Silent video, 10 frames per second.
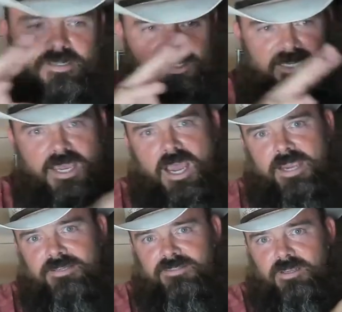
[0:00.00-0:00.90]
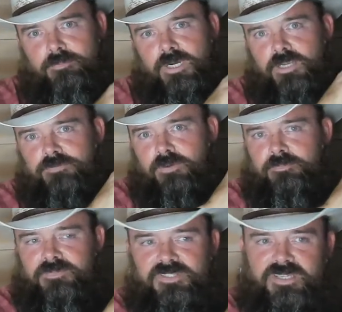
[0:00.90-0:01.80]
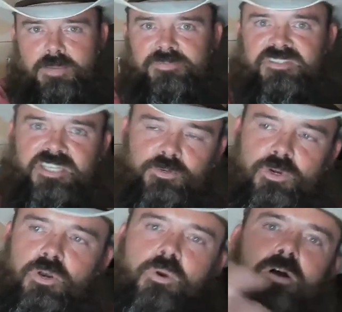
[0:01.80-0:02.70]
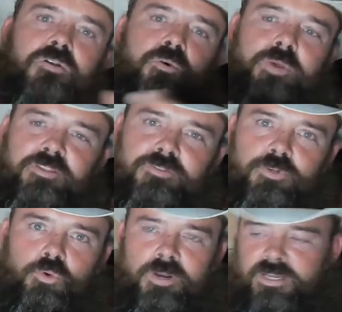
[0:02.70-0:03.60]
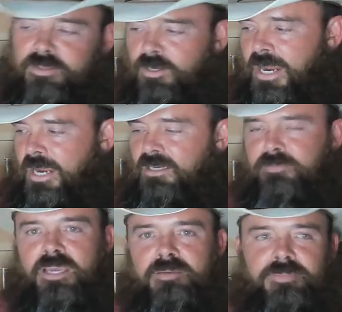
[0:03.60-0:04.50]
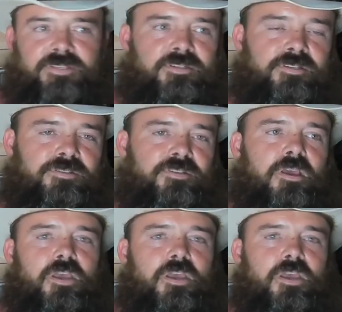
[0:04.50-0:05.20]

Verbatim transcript: to guide somebody from step zero all the way through running their handyman business.